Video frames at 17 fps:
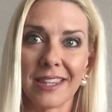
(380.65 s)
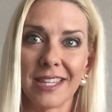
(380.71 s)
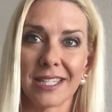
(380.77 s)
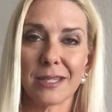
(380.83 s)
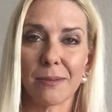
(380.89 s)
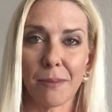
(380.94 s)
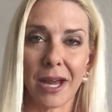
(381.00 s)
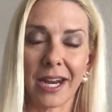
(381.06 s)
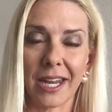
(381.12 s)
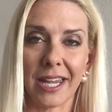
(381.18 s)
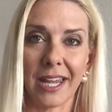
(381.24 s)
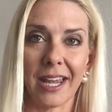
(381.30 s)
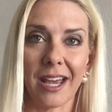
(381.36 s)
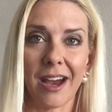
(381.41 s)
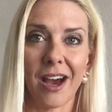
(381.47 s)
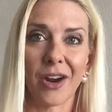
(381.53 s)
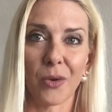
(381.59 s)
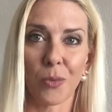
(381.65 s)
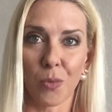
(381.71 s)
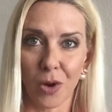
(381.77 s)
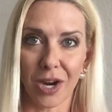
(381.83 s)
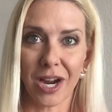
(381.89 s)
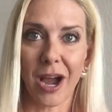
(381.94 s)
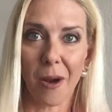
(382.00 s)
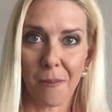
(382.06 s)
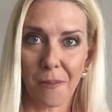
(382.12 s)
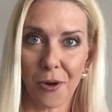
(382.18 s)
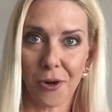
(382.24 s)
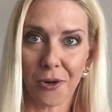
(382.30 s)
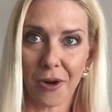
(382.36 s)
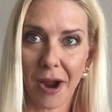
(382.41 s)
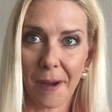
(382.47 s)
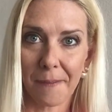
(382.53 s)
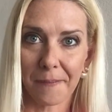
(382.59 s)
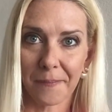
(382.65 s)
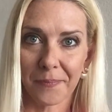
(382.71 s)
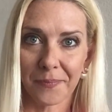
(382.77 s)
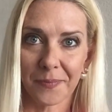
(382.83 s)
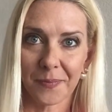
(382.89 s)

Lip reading: this money on a workout program.